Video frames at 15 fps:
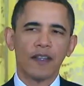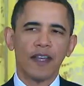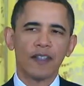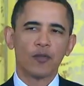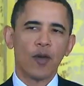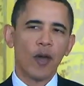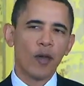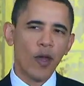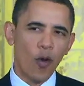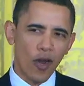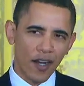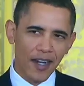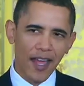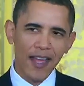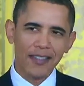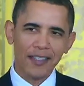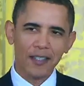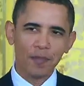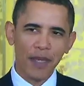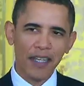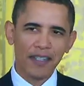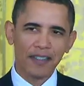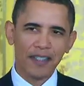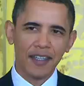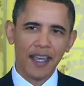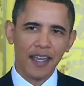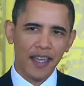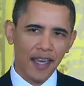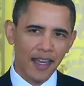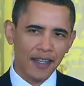that's why we organized this meeting
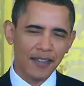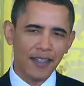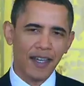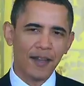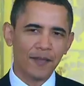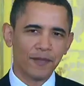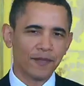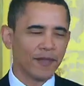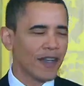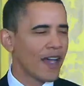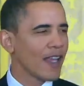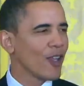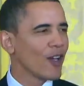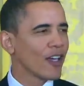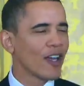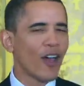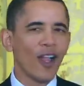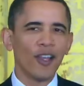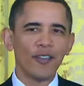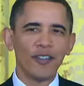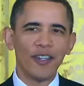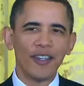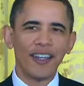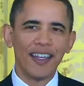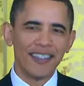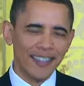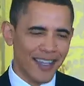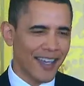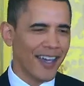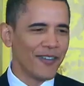today. I look at all of you and I
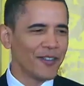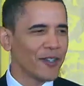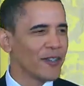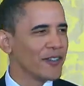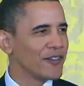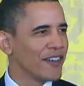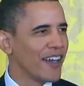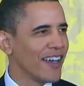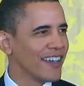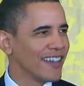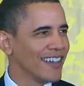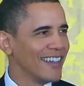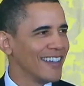say, I'm doing fine.